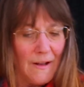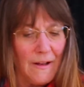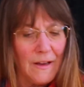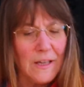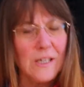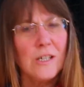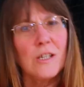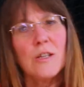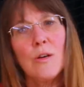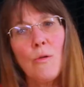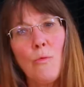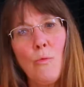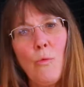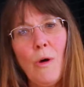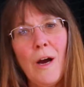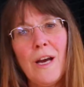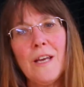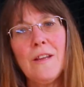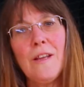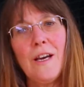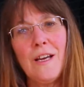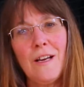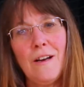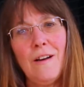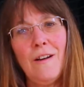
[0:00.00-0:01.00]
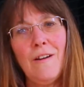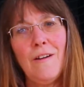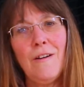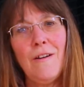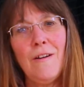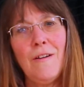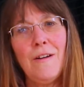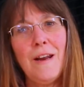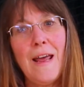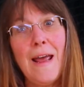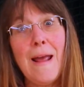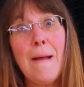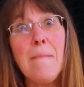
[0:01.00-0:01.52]
it's the way they
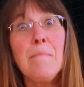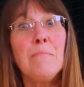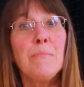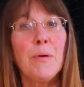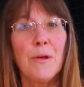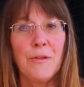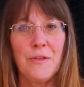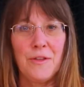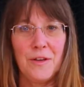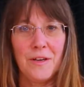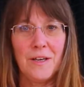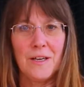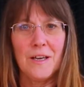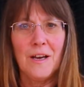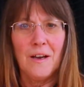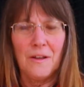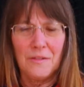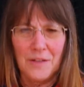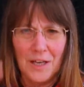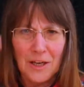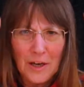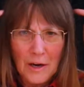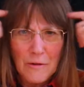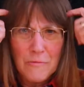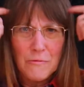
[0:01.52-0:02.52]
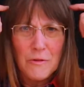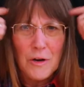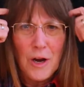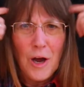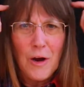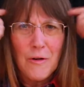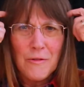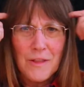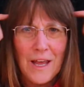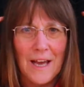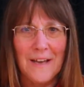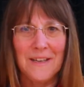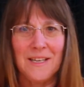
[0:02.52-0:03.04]
learn empathy. They don't know
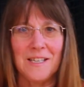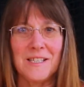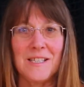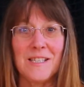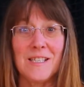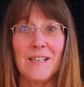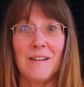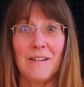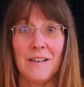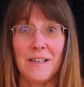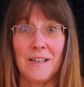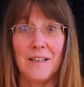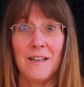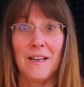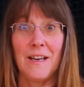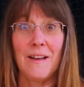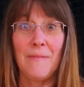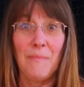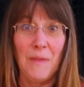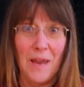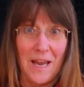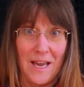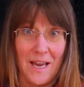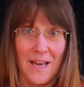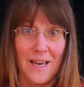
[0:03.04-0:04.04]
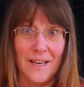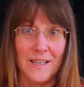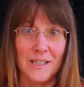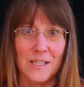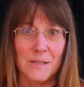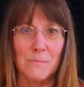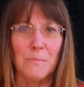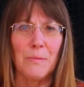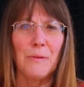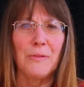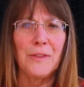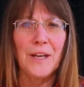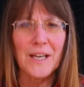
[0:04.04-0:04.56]
that necessarily in their heads,
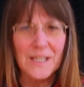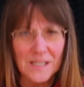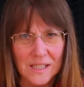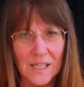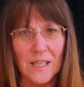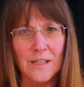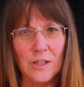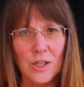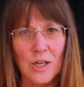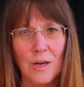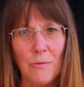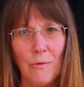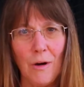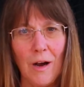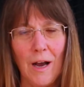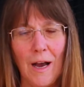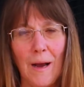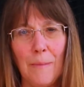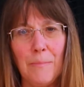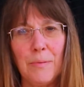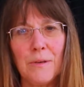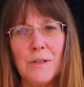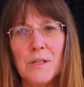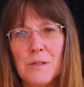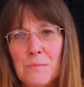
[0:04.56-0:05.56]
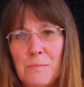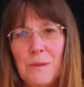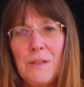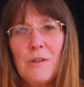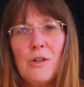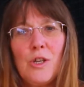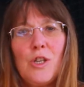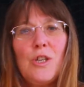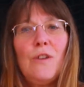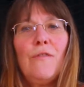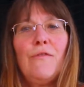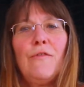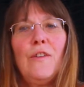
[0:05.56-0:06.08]
but that's actually what happens,
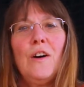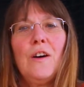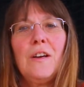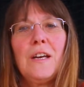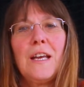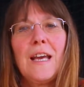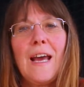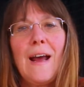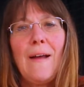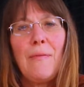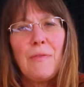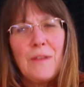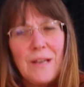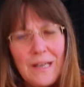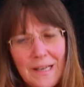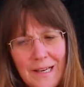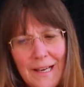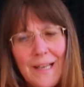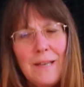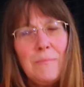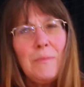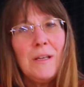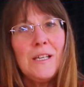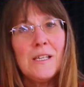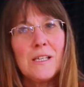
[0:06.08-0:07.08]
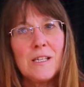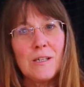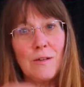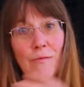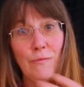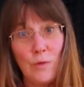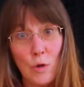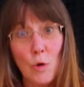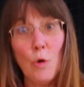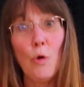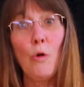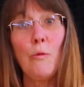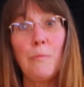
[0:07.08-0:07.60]
because you're finding out the limits of
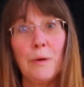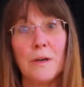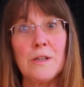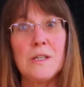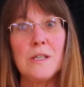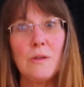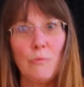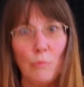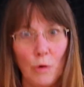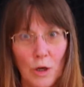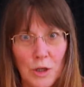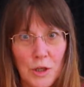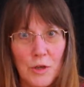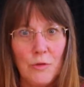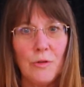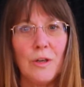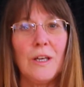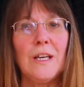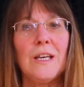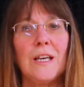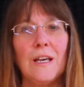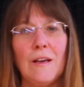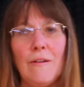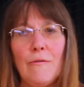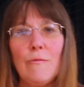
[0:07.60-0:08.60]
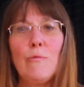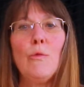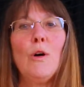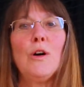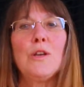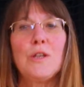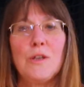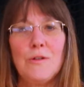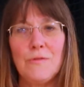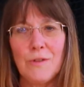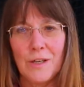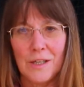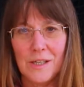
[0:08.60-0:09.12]
your body, what you can give, what
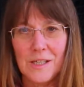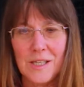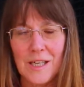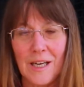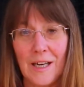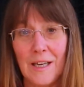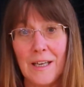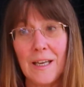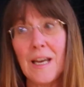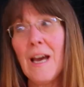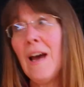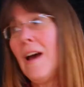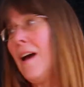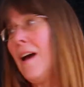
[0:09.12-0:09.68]
you can take,